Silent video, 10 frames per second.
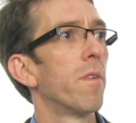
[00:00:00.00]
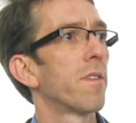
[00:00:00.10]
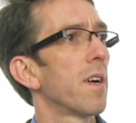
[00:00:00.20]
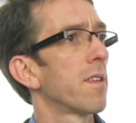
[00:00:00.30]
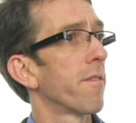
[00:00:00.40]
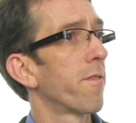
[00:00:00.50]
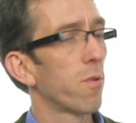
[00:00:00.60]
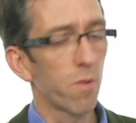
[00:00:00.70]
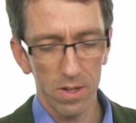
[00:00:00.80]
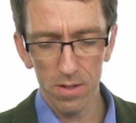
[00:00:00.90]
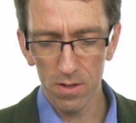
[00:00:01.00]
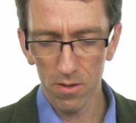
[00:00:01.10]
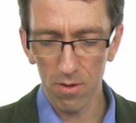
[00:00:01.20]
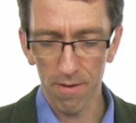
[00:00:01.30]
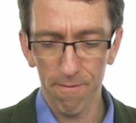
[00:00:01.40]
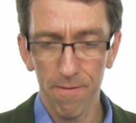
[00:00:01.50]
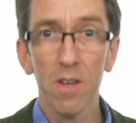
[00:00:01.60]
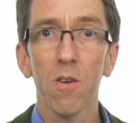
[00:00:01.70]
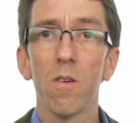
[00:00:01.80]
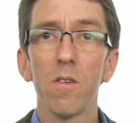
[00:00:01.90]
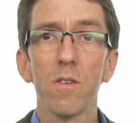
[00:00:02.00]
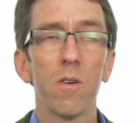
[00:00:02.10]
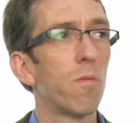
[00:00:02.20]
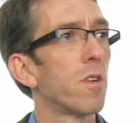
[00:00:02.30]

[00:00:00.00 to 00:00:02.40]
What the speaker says: Besides the fluids, you have fingers,